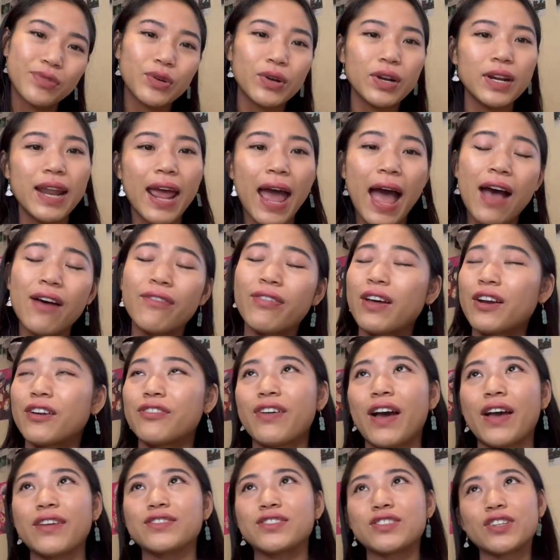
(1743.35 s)
3.5 out of
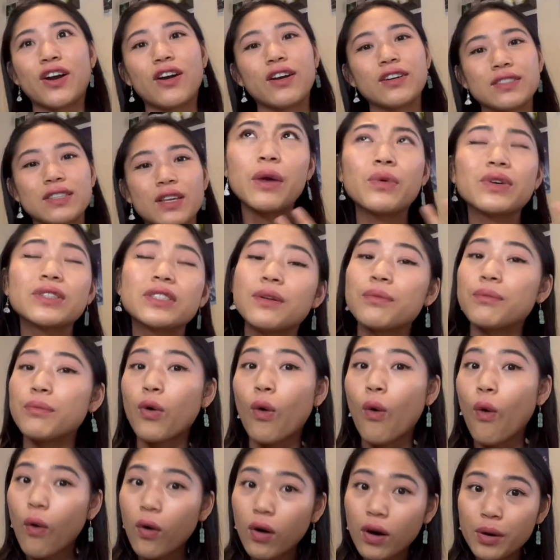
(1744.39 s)
5 stars. It wasn't
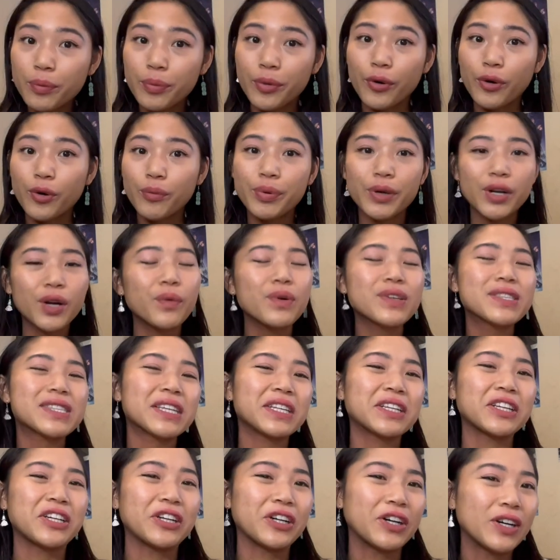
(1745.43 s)
horrible, but it
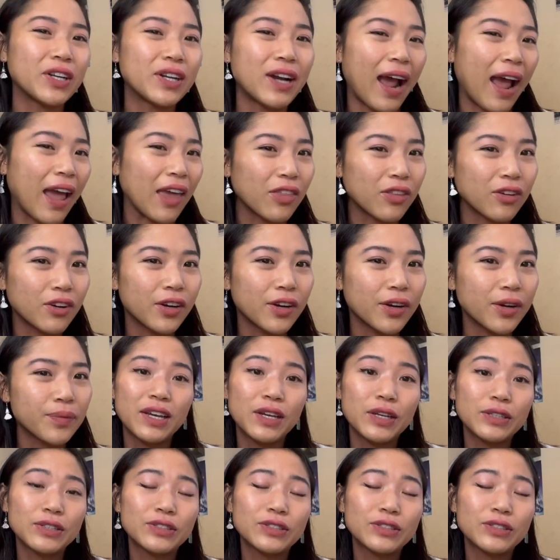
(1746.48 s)
wasn't good either.